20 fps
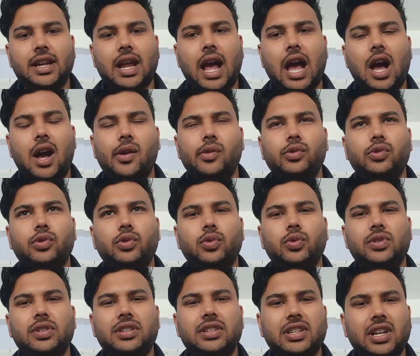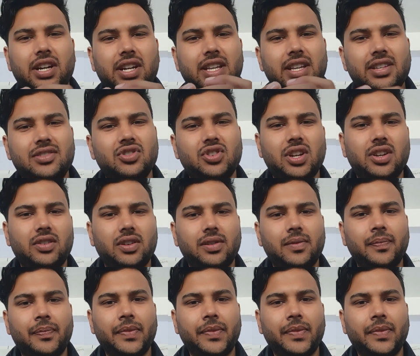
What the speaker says: how to study in general,